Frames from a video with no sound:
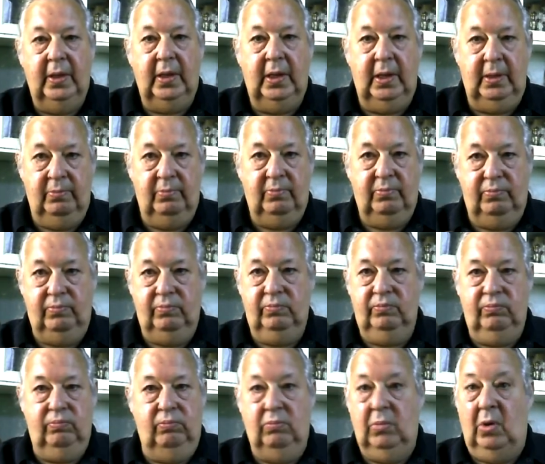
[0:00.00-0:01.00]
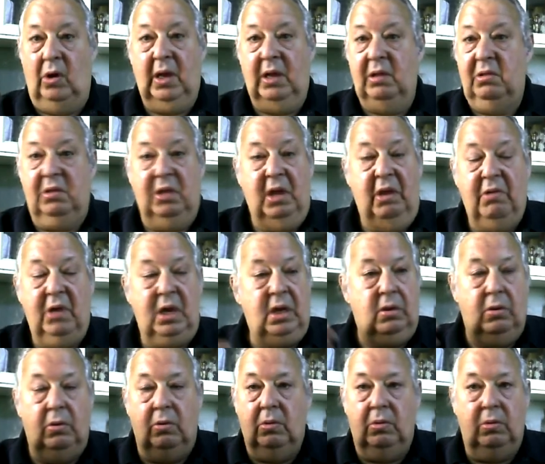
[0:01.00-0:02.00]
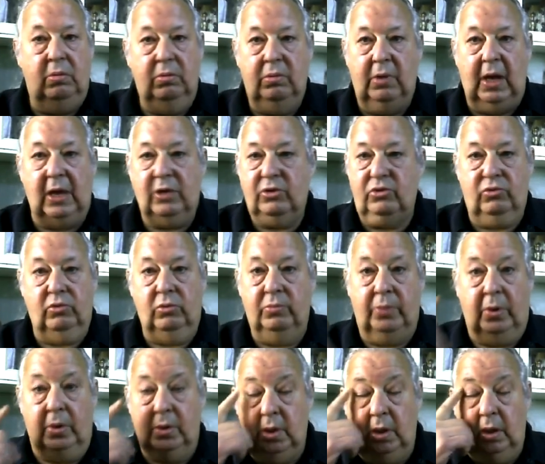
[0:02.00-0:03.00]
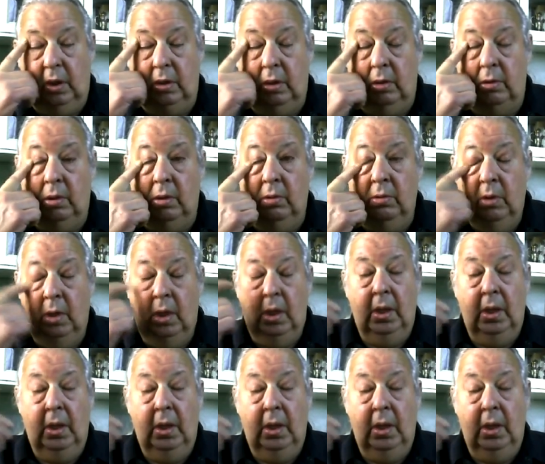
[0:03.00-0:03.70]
in my etheric or astral body, I don't know,